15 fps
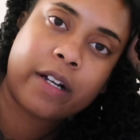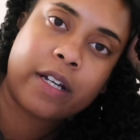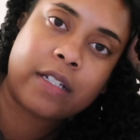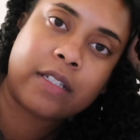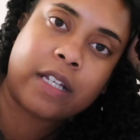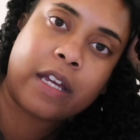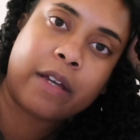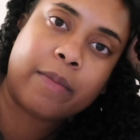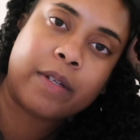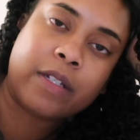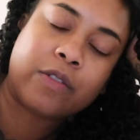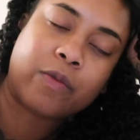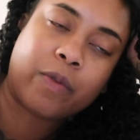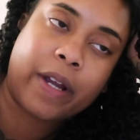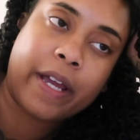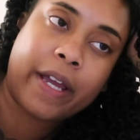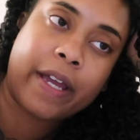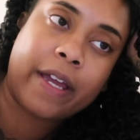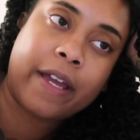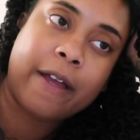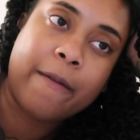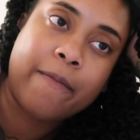His name is
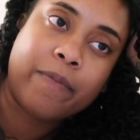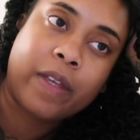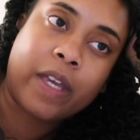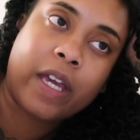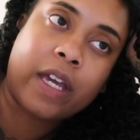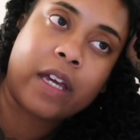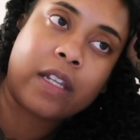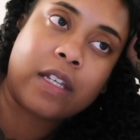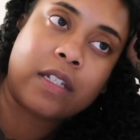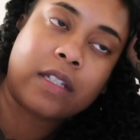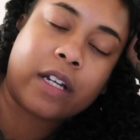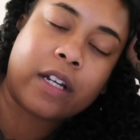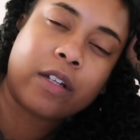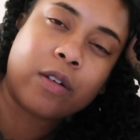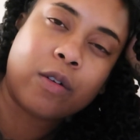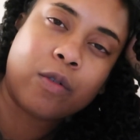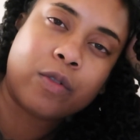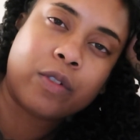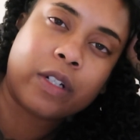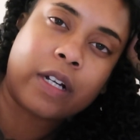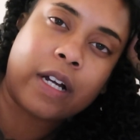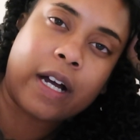Ray, and he's like an
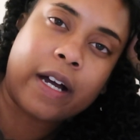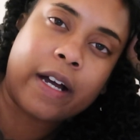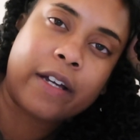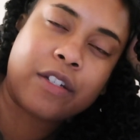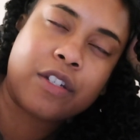older guy.